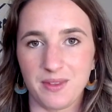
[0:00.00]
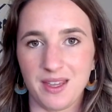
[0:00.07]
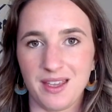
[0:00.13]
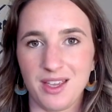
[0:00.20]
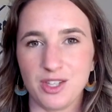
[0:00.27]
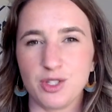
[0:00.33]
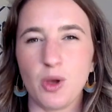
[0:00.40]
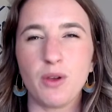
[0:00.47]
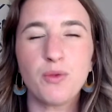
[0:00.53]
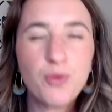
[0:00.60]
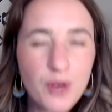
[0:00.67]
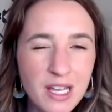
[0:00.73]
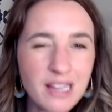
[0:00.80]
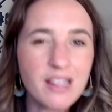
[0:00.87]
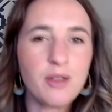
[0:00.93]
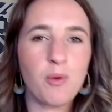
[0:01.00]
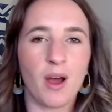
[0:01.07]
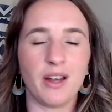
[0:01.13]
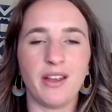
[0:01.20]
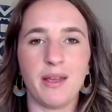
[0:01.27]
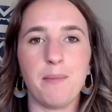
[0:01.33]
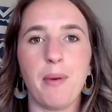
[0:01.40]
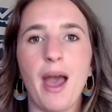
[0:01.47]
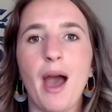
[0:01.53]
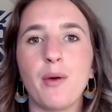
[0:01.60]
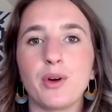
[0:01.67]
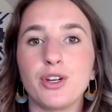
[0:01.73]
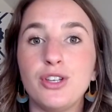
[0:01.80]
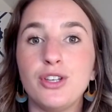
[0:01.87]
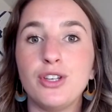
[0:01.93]
So I really want to
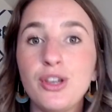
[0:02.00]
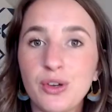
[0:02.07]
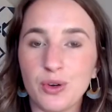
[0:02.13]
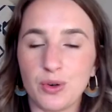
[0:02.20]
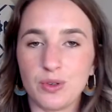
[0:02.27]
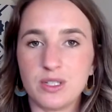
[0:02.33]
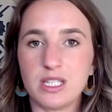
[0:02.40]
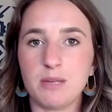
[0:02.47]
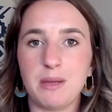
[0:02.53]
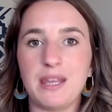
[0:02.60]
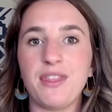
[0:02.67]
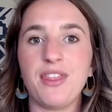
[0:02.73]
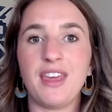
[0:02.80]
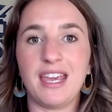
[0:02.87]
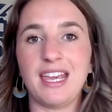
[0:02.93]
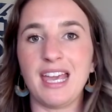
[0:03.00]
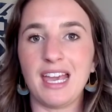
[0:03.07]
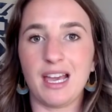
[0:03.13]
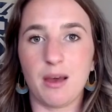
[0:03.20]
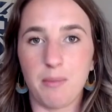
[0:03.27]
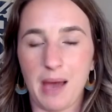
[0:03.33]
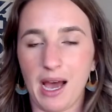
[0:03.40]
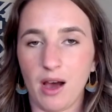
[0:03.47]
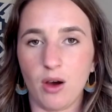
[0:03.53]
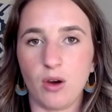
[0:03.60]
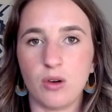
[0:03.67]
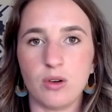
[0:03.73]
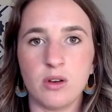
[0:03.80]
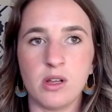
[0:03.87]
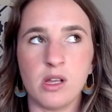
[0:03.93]
empower you to be thinking
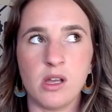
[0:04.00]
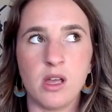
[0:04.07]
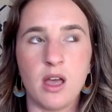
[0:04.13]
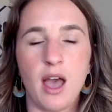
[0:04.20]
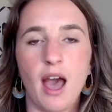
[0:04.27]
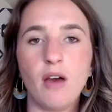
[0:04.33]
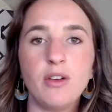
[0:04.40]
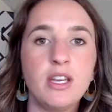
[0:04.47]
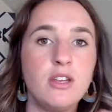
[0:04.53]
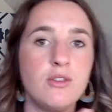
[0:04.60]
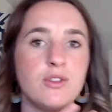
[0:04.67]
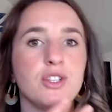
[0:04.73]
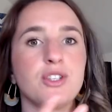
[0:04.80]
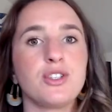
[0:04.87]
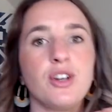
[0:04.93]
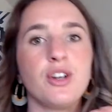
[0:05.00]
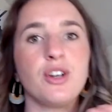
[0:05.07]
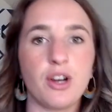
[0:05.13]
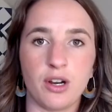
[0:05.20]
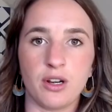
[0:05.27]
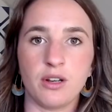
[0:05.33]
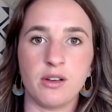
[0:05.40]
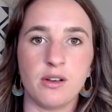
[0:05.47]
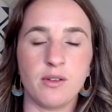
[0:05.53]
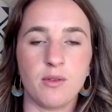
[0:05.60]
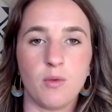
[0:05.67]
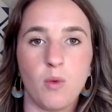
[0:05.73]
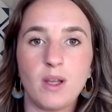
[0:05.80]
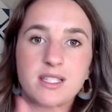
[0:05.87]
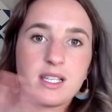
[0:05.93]
about how can you discern
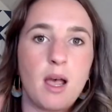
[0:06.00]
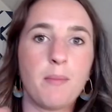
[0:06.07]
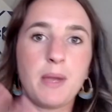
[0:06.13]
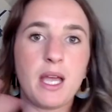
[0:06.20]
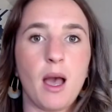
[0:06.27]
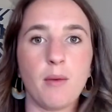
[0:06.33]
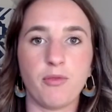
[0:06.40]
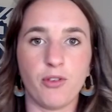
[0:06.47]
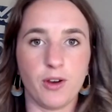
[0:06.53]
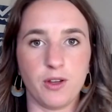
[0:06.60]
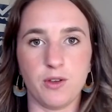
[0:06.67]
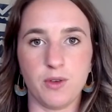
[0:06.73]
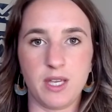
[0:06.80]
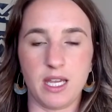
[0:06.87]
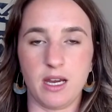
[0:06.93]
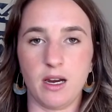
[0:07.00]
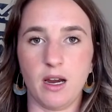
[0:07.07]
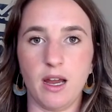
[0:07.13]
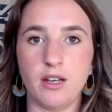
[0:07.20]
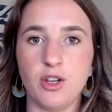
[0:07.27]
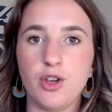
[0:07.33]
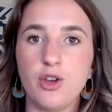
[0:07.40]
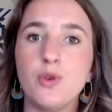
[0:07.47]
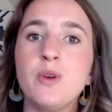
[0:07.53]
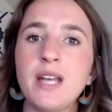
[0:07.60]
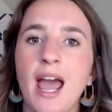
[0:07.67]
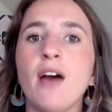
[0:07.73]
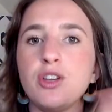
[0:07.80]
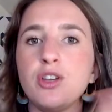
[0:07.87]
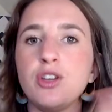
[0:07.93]
what's coming up for you here and who and
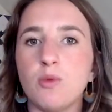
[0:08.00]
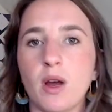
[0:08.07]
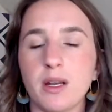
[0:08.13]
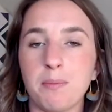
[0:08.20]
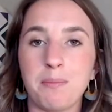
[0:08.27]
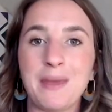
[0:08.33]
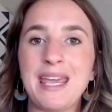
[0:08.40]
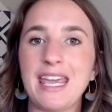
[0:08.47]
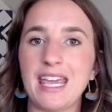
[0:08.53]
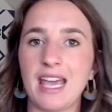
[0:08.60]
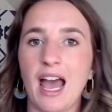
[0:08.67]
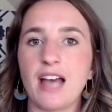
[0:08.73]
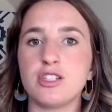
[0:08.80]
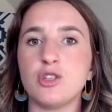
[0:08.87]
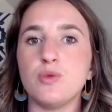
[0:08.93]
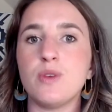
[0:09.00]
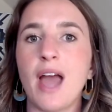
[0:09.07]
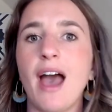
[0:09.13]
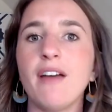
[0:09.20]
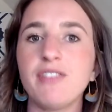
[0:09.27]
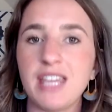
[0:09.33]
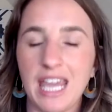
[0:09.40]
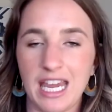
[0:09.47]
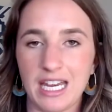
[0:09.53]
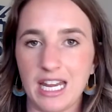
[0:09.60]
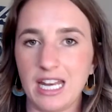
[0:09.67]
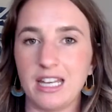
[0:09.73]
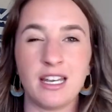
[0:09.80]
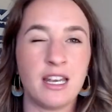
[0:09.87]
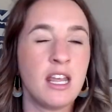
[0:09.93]
how do you want to be as you navigate
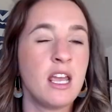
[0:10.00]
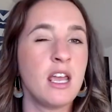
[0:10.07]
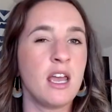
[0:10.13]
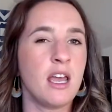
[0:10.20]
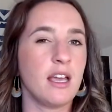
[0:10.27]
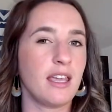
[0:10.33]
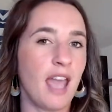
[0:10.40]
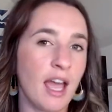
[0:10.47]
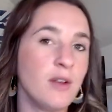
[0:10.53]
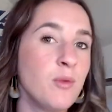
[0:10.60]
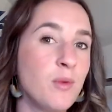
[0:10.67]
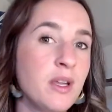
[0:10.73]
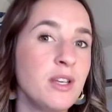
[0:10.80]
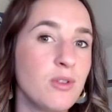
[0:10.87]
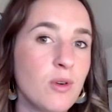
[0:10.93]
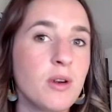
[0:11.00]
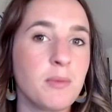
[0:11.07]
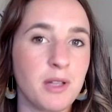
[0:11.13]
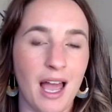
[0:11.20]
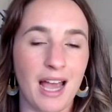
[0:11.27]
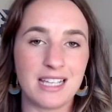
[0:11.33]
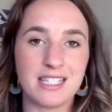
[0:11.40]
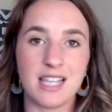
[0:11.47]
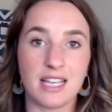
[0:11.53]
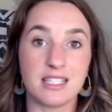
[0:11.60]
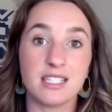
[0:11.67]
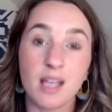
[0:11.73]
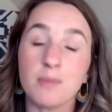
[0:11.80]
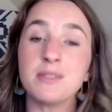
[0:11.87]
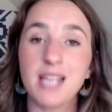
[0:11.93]
it, and can we normalize that
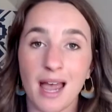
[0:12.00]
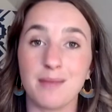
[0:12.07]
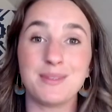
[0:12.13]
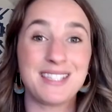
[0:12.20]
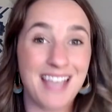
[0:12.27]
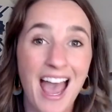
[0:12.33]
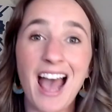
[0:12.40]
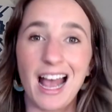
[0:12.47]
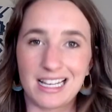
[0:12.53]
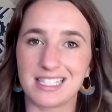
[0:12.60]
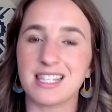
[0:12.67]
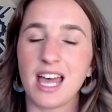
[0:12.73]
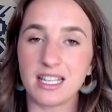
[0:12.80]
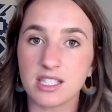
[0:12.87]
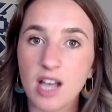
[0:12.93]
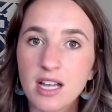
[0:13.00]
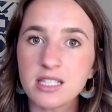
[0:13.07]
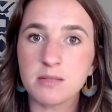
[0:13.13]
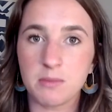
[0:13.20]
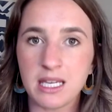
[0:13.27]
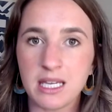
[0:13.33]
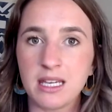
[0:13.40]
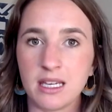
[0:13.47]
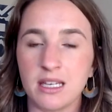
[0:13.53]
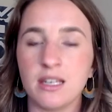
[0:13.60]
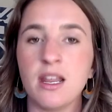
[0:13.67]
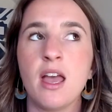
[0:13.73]
sometimes, yes, that does mean